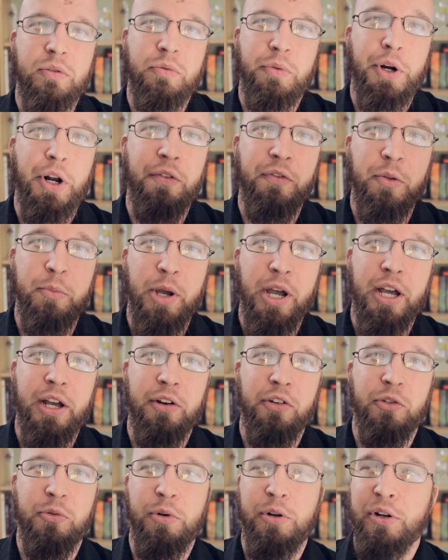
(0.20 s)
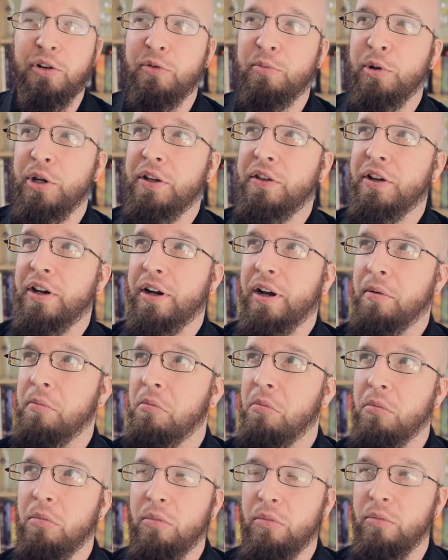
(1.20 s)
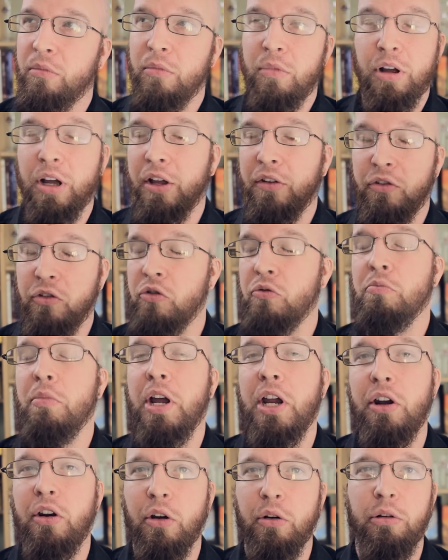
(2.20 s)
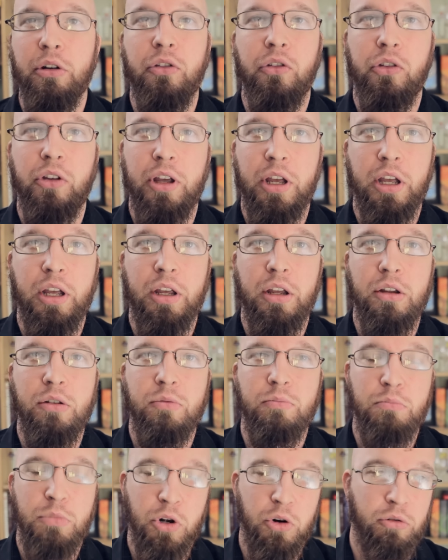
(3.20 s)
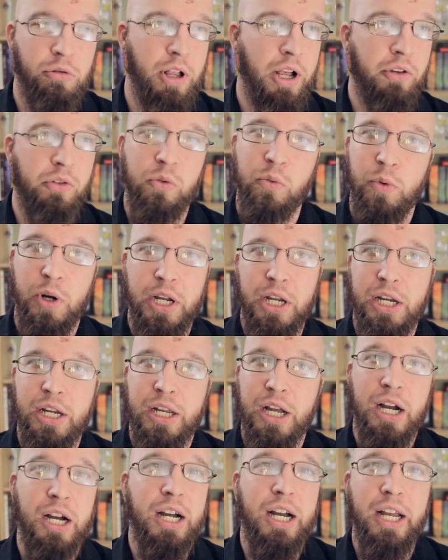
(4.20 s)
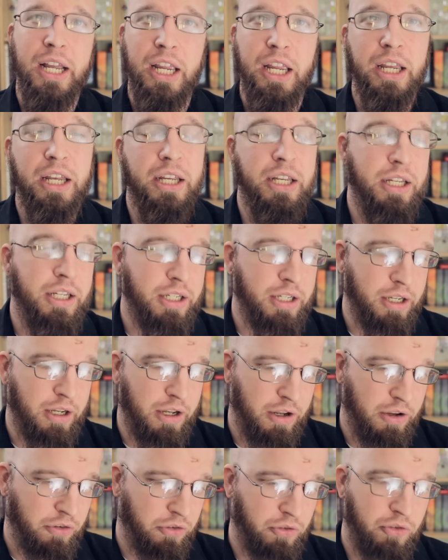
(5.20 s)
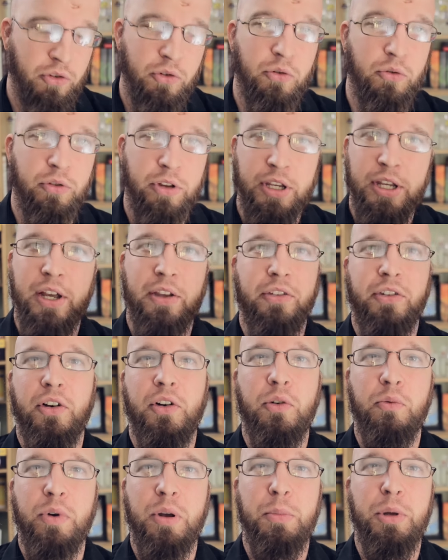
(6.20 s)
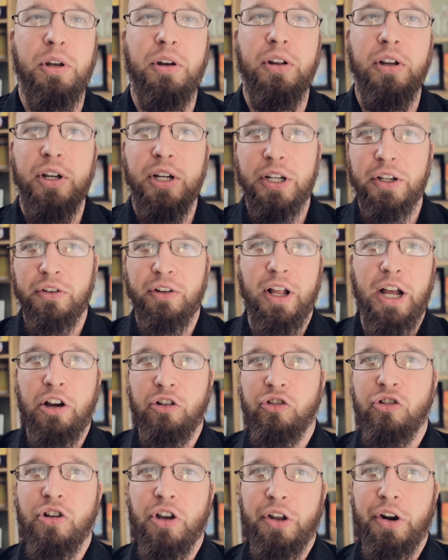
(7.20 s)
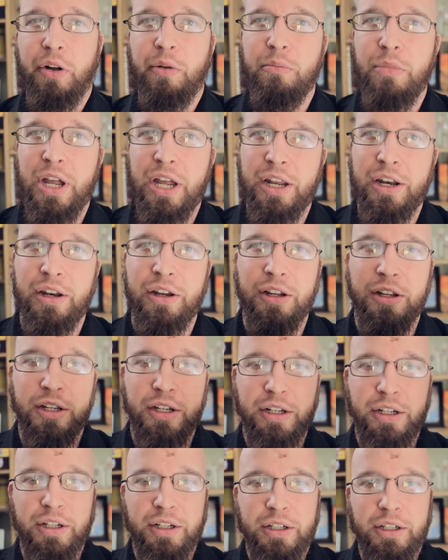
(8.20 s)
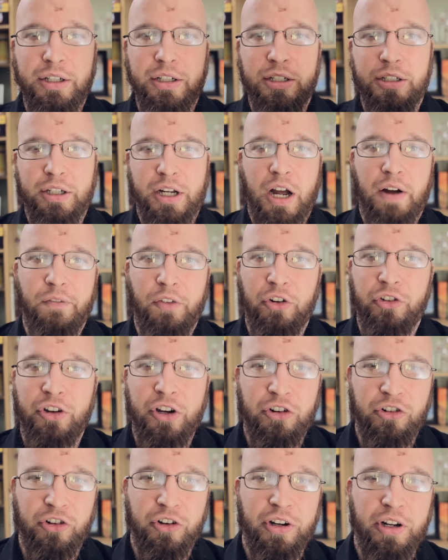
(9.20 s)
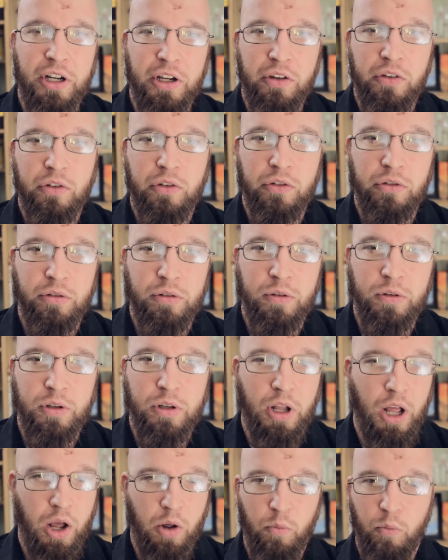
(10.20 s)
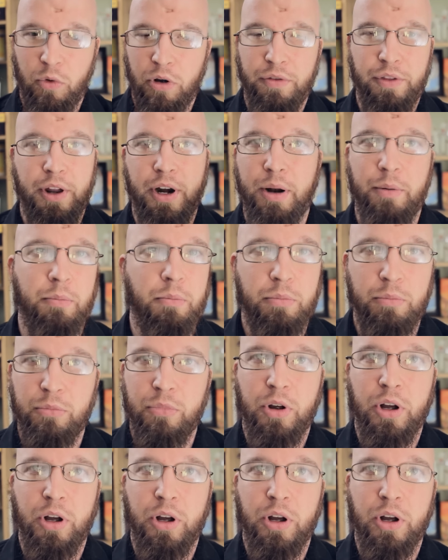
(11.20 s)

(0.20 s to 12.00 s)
right off the bat, I just want to explain that I'm, as you may notice, a middle-class white guy. So the yes, all women slash not all men conversation is not one that I'm